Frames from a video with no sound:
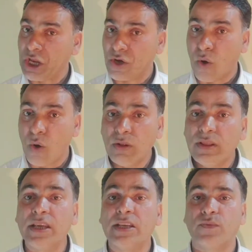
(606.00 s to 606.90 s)
In
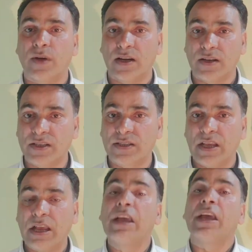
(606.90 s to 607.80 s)
all these
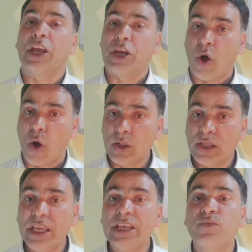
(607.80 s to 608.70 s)
words, in
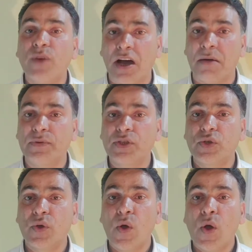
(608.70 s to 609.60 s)
all these verbs,